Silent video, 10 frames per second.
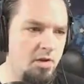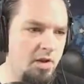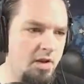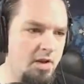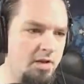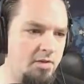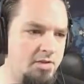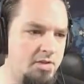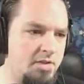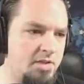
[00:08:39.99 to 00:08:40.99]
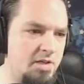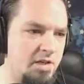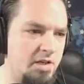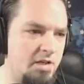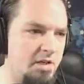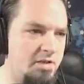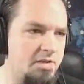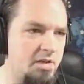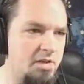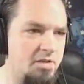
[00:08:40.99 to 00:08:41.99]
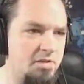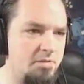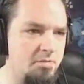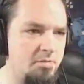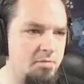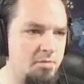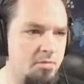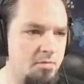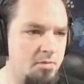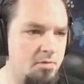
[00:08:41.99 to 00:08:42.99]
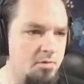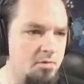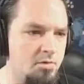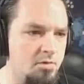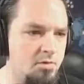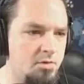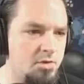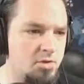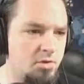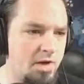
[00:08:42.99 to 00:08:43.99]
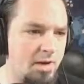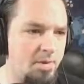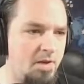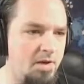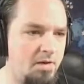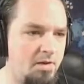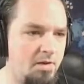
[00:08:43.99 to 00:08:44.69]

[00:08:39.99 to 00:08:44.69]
And let's see, I saw some scrap here.